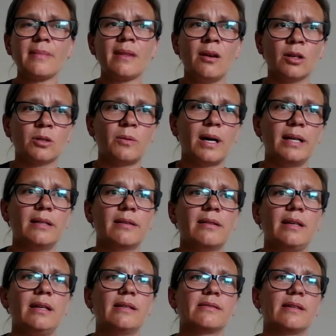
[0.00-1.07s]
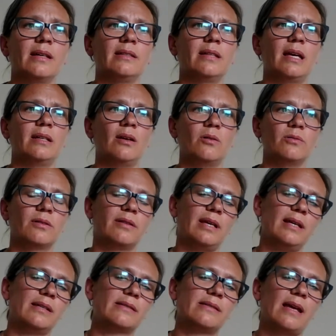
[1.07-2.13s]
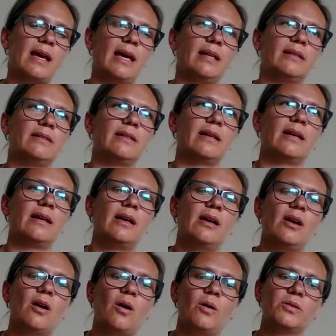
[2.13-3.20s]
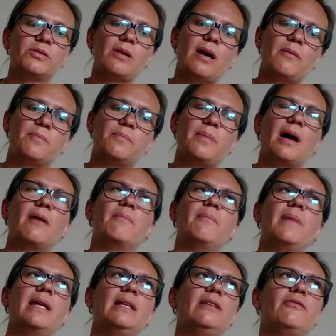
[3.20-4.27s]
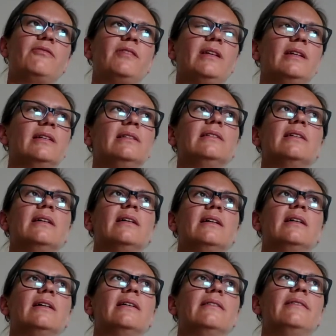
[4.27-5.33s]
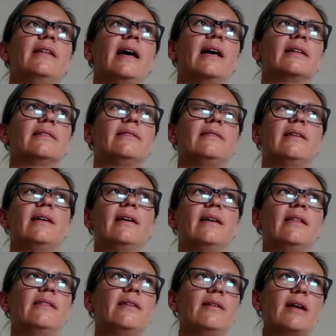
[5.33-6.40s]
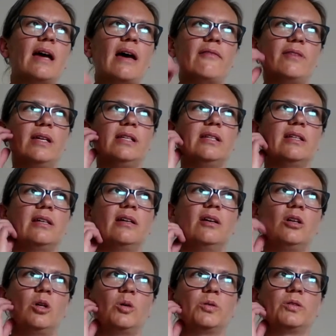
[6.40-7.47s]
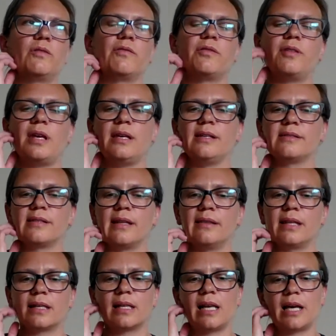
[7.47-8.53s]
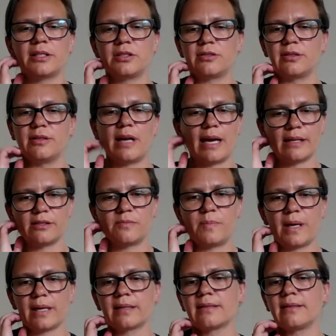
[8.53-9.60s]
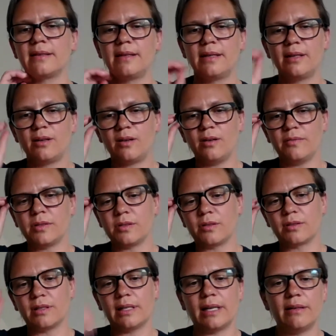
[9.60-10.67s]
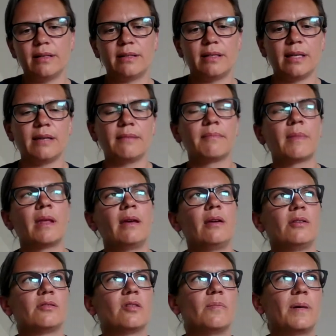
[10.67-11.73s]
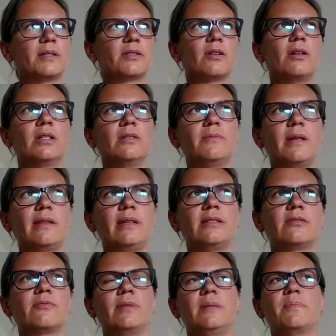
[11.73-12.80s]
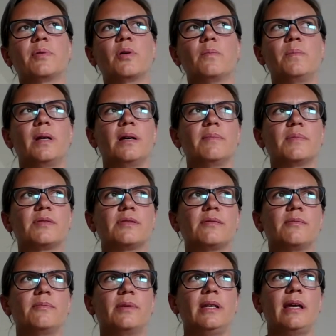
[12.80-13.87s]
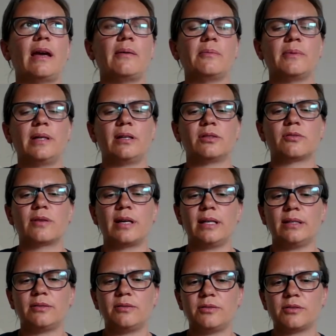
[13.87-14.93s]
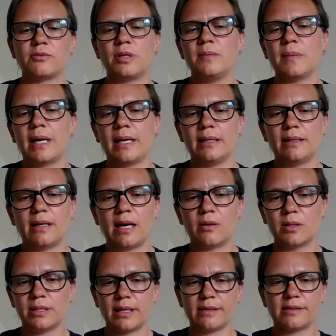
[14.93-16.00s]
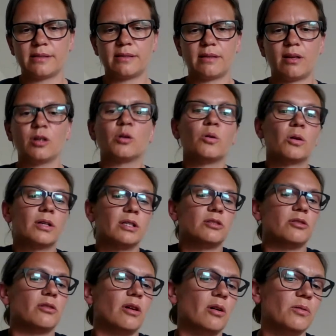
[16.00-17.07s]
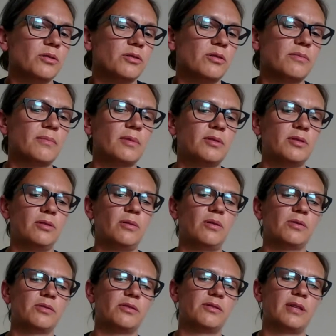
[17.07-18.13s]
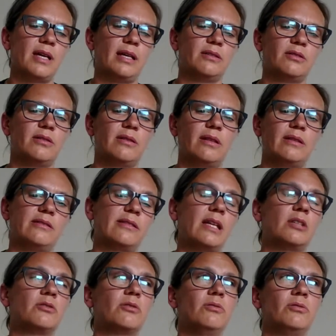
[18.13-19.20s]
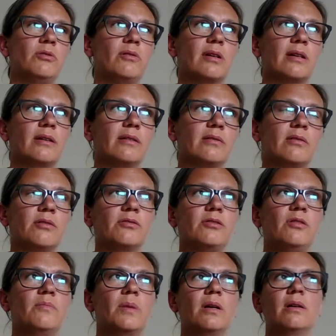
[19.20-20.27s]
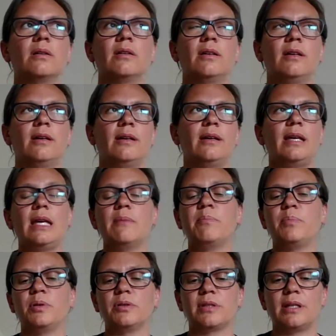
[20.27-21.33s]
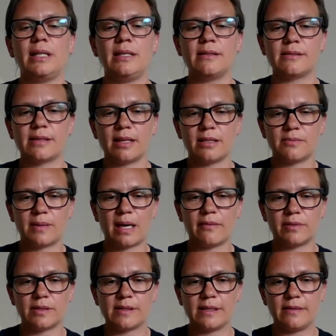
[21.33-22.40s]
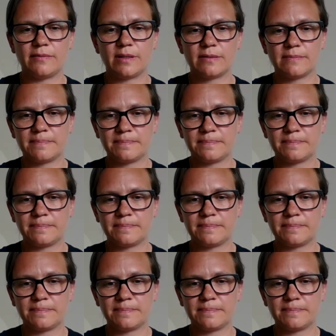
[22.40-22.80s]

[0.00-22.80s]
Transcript: acquire things and own things, and also how many feel that they're having a lot of things, and the clutter aspect of circularity. Yep. So by starting with these three problems, we are trying to streamline our tests according to those, to also stay true to the consumer input and insights we have received.